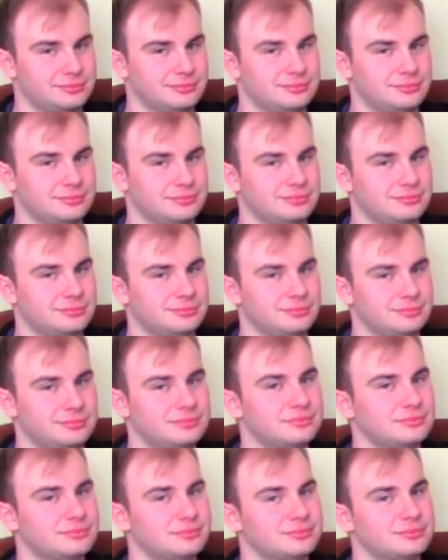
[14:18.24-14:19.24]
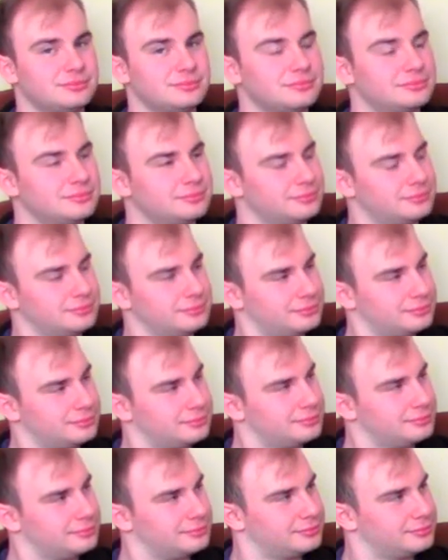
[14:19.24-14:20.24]

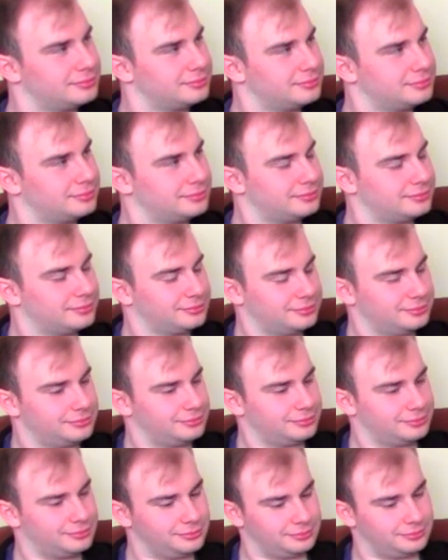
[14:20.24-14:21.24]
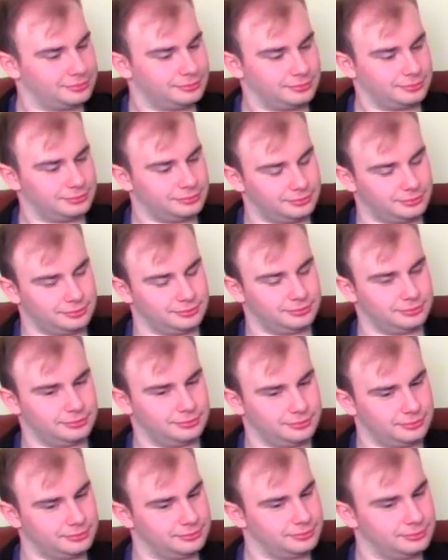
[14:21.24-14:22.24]

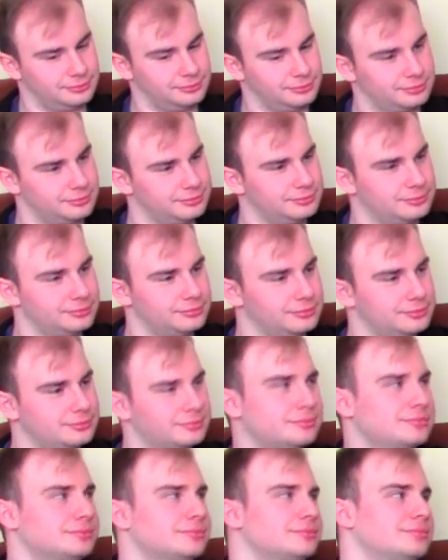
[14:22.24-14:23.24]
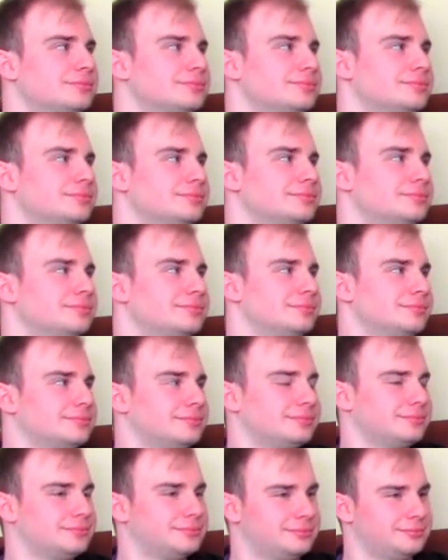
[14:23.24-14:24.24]

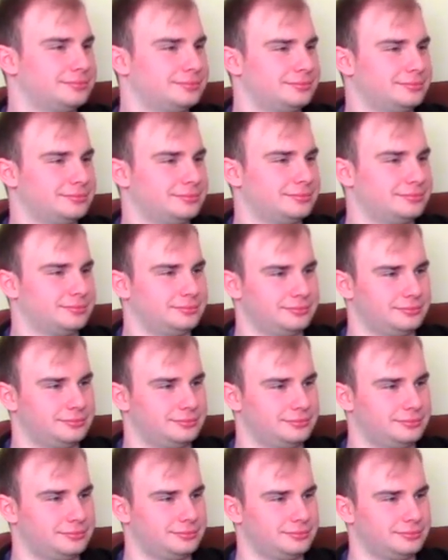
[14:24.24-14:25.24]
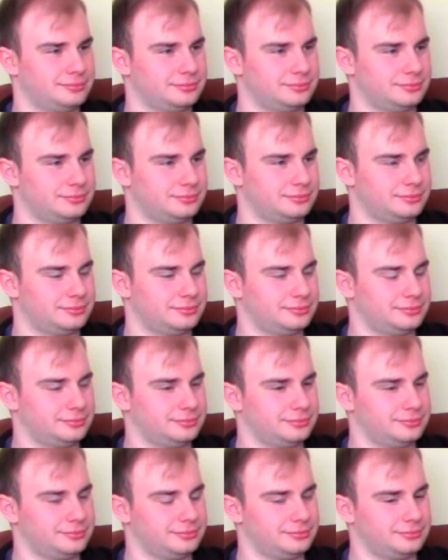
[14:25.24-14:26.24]
(not speaking)